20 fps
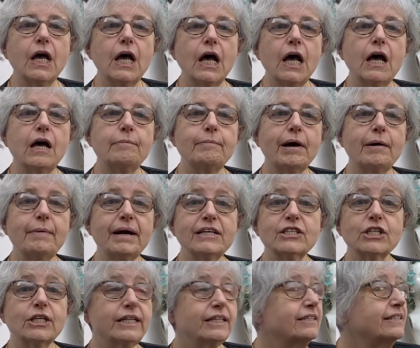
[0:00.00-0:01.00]
I'm
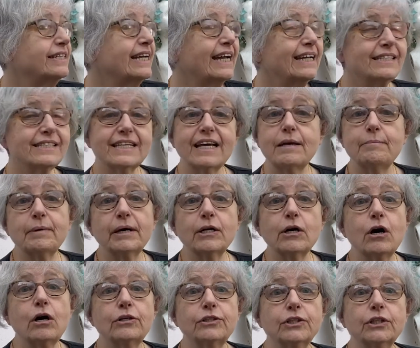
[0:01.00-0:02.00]
actually today sat in my
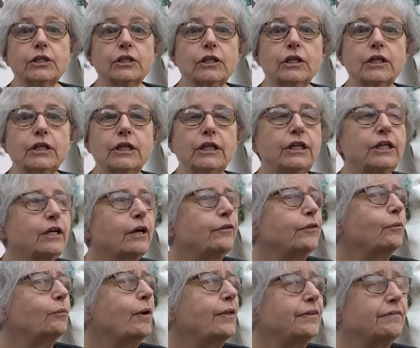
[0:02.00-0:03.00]
garden. You know,
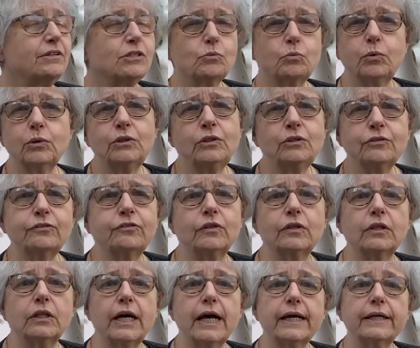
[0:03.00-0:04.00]
the weather is
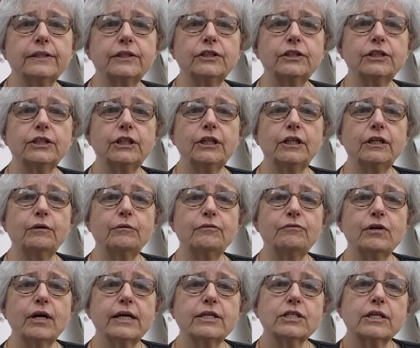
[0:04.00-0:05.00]
wonderful and, you know, we've
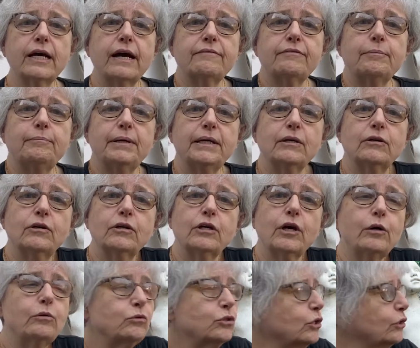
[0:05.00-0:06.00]
not had to have a big
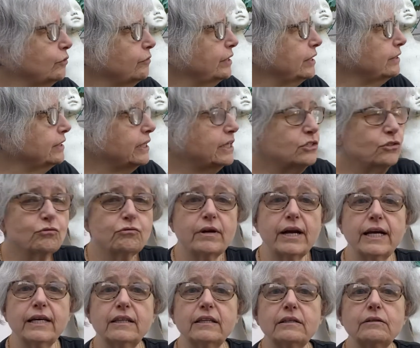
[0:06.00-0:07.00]
coat on or anything. It's
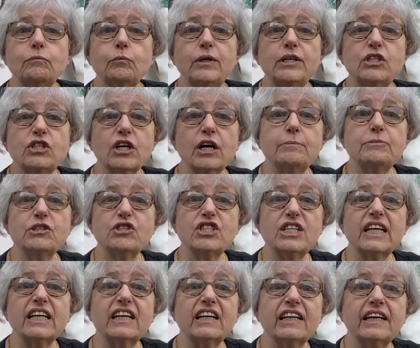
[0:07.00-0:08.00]
great. The wind chimes are
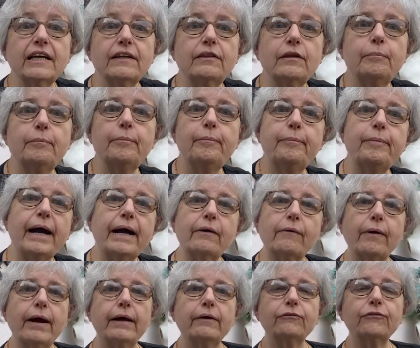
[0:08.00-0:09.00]
tinkling in the
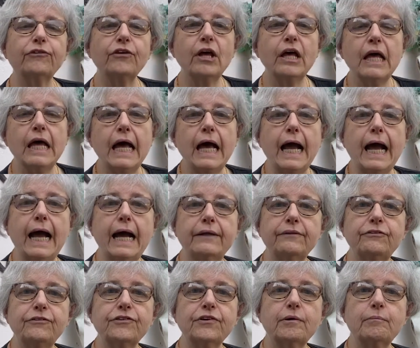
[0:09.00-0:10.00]
background
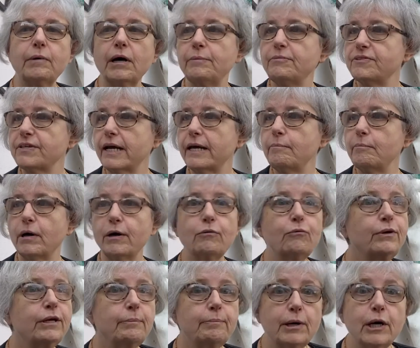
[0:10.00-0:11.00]
and I'm sat in my
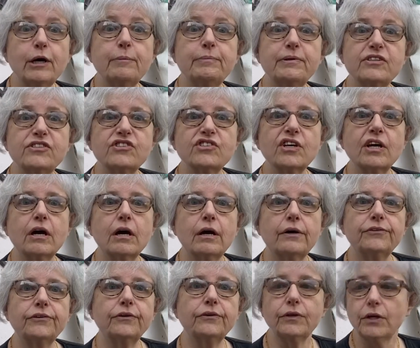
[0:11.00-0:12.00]
repurposed
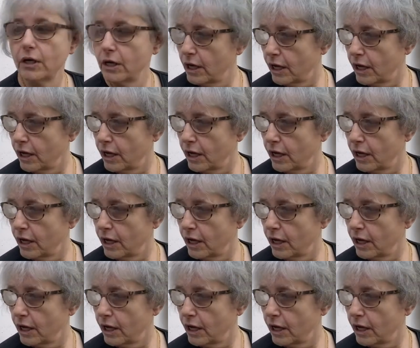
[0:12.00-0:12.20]
garden.